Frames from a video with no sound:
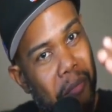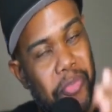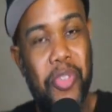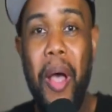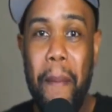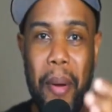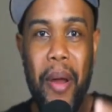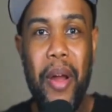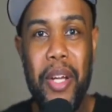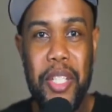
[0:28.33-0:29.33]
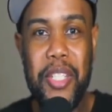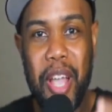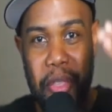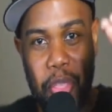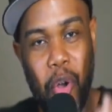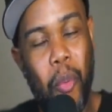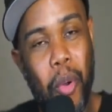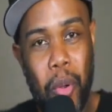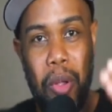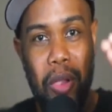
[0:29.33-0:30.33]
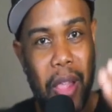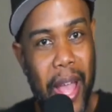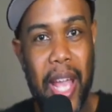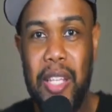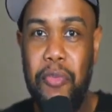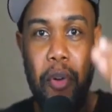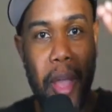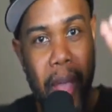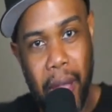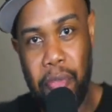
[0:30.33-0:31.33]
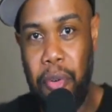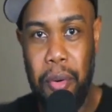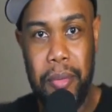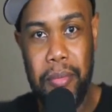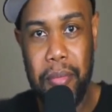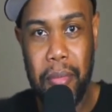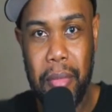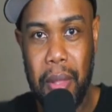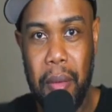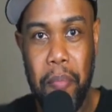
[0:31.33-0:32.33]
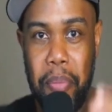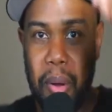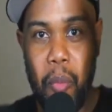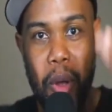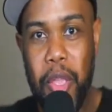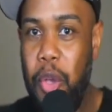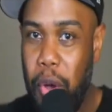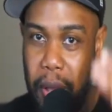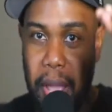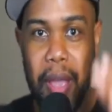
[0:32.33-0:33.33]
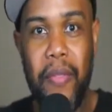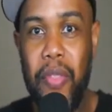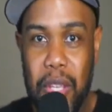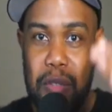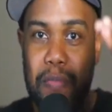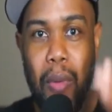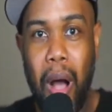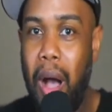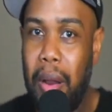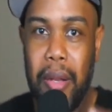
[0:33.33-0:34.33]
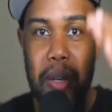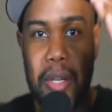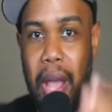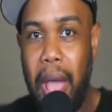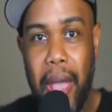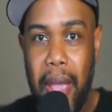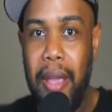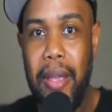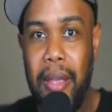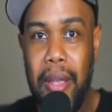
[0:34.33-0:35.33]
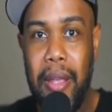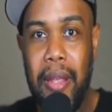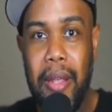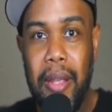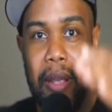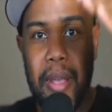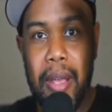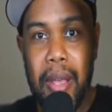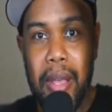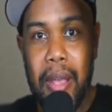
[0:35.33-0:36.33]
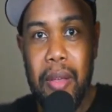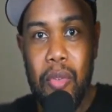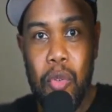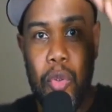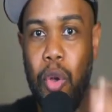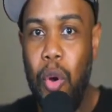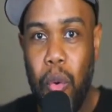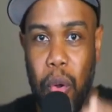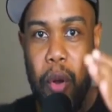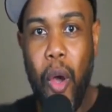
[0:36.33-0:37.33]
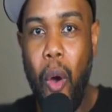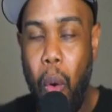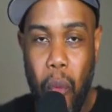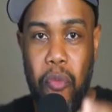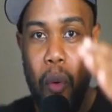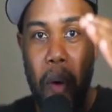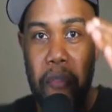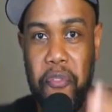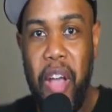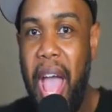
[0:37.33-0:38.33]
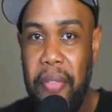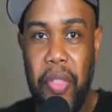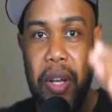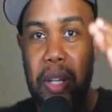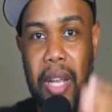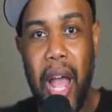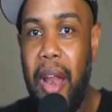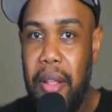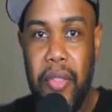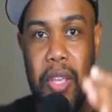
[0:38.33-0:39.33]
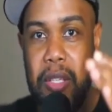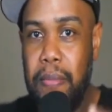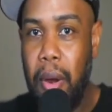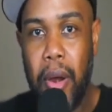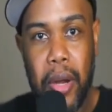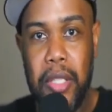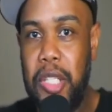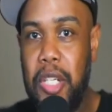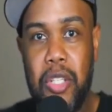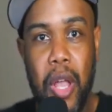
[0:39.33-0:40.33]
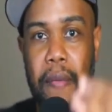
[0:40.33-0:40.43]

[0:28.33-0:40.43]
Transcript: Some marriages I thought were gonna last forever. But when you're in this modern day you know for a fact that a lot of these marriages